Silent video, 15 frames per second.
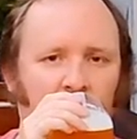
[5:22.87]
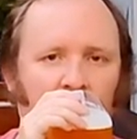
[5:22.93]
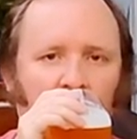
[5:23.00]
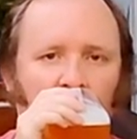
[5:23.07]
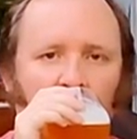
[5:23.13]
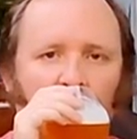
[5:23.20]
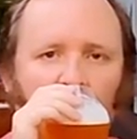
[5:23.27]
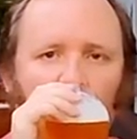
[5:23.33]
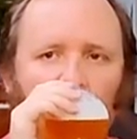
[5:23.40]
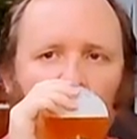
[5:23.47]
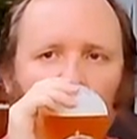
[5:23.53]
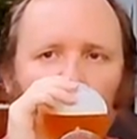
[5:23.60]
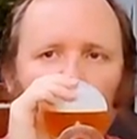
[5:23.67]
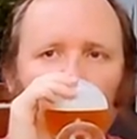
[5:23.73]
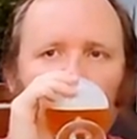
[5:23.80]

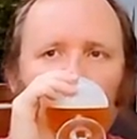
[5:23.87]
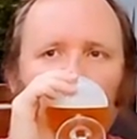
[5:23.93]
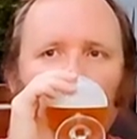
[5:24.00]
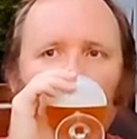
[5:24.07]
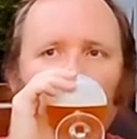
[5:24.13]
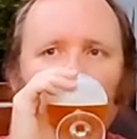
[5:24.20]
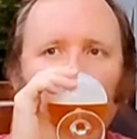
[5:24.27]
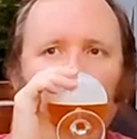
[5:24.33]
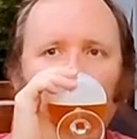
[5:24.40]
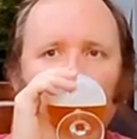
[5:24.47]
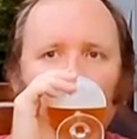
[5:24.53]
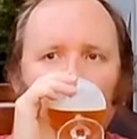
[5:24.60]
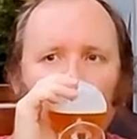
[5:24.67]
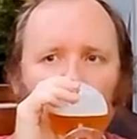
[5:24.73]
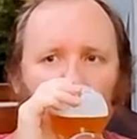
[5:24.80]

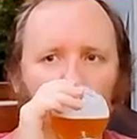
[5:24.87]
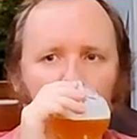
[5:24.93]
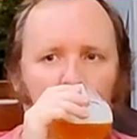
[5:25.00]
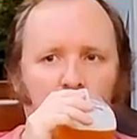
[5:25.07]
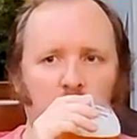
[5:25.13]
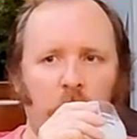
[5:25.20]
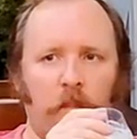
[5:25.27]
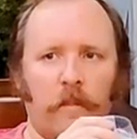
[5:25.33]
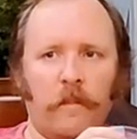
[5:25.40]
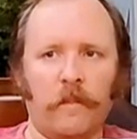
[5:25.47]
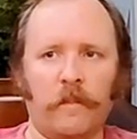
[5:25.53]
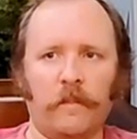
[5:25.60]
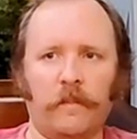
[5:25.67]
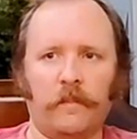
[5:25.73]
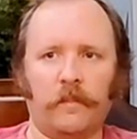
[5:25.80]

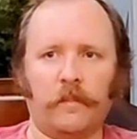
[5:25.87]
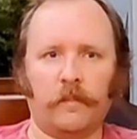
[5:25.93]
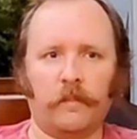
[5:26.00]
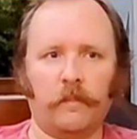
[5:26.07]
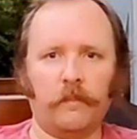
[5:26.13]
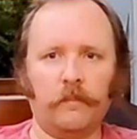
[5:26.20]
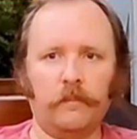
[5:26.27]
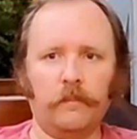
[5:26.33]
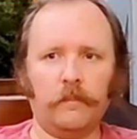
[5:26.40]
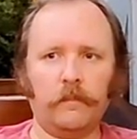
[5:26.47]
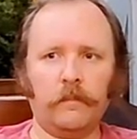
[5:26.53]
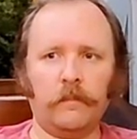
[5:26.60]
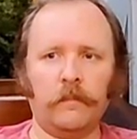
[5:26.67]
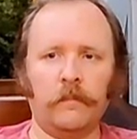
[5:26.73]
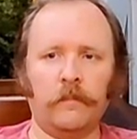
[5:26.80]

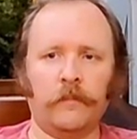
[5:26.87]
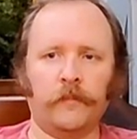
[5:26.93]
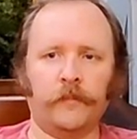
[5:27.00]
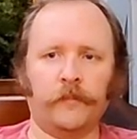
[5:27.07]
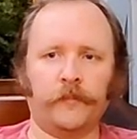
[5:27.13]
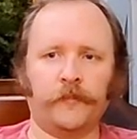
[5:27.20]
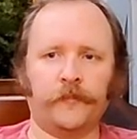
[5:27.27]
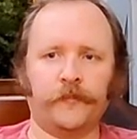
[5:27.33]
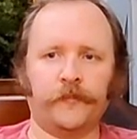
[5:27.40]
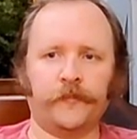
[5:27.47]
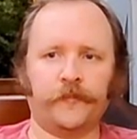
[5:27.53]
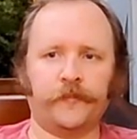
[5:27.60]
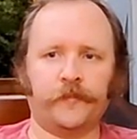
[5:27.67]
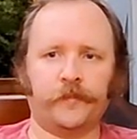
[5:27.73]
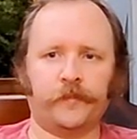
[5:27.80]

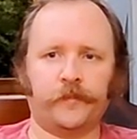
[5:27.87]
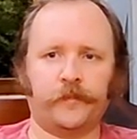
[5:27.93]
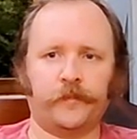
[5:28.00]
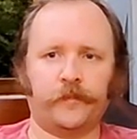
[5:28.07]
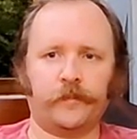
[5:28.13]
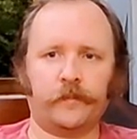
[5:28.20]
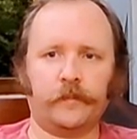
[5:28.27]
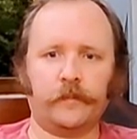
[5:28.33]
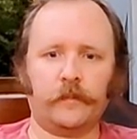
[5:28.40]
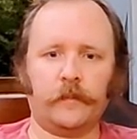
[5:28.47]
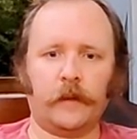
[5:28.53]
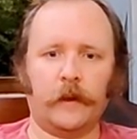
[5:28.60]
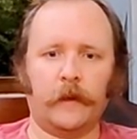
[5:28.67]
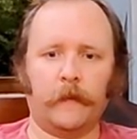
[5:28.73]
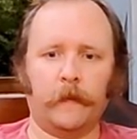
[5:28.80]

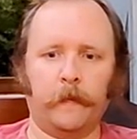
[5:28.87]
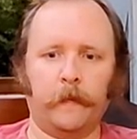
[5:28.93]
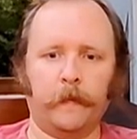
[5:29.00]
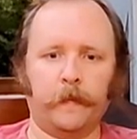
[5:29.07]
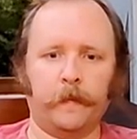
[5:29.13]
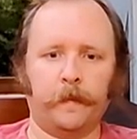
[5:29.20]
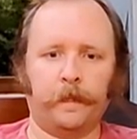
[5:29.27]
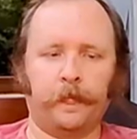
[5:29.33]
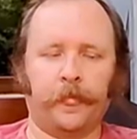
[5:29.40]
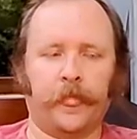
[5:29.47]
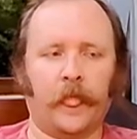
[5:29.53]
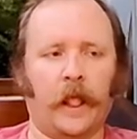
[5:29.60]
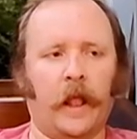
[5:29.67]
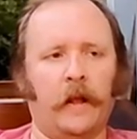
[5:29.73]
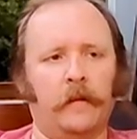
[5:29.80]

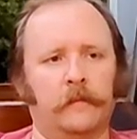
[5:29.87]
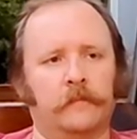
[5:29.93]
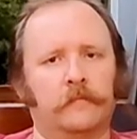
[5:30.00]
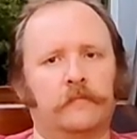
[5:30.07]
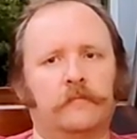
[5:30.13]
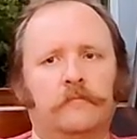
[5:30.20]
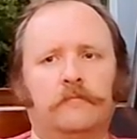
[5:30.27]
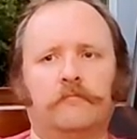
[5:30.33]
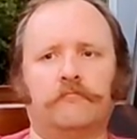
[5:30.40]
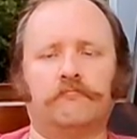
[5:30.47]
Nothing is said.